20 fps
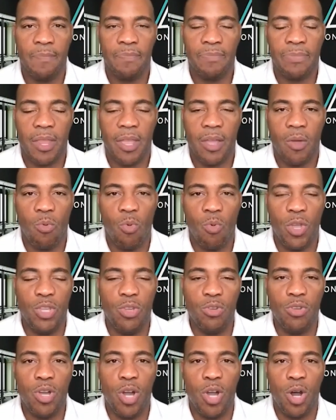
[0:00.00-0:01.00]
you will
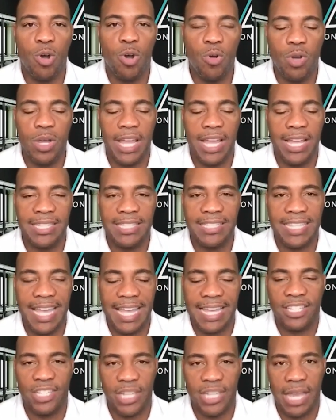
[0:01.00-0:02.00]
learn a
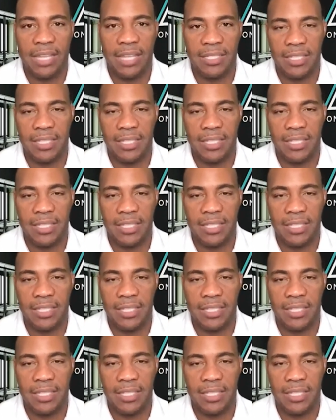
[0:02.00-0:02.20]
whole lot.